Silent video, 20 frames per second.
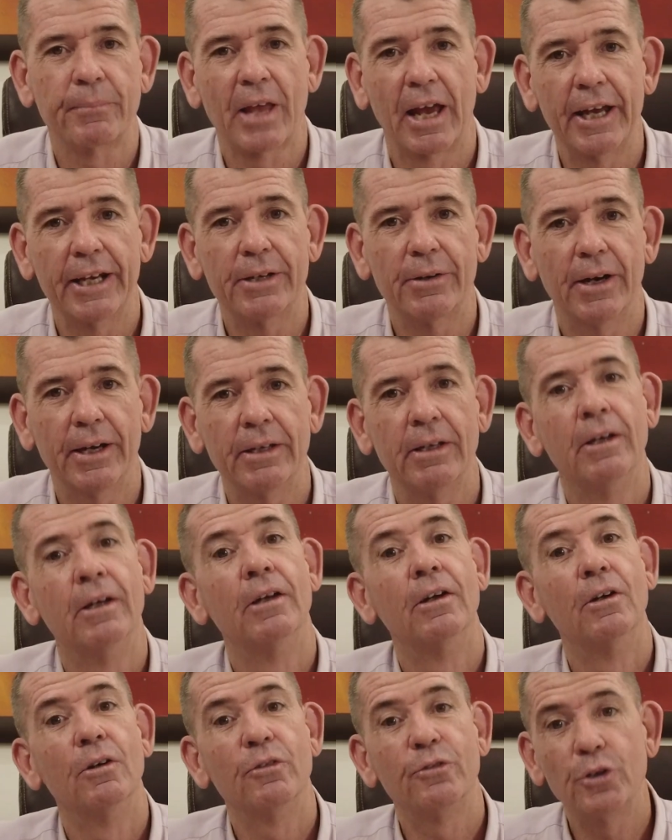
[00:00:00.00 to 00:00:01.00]
Anyway,
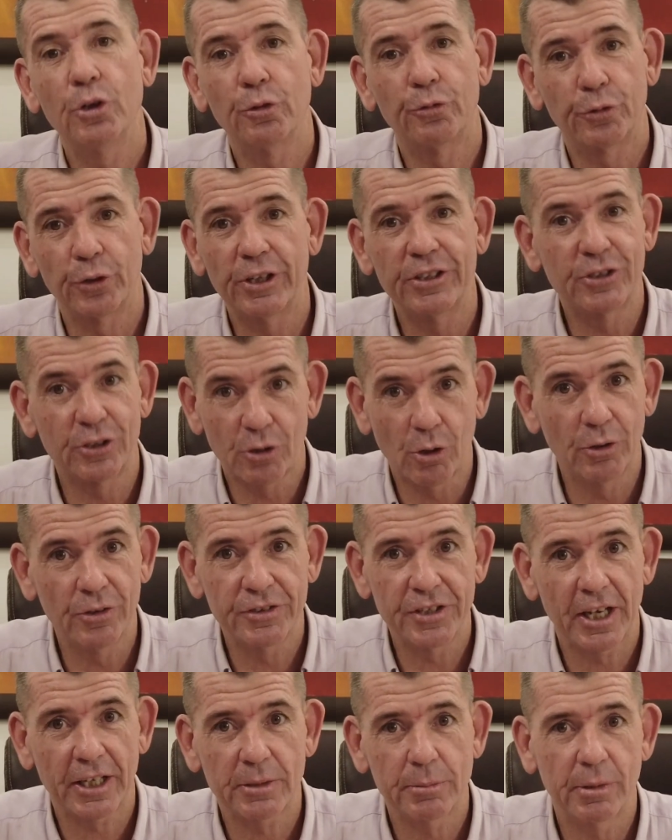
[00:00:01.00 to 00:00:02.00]
feel free to
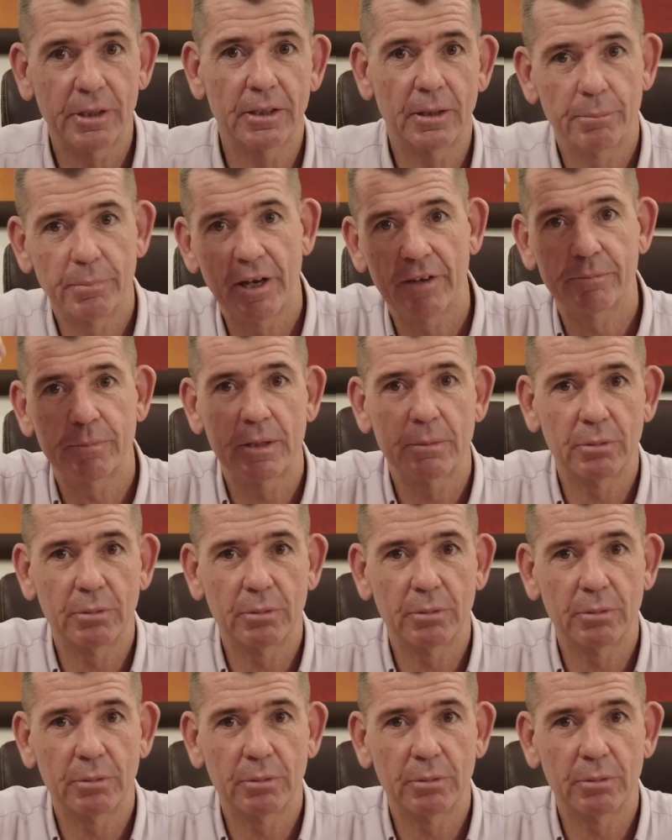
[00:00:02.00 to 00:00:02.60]
contact me, above me,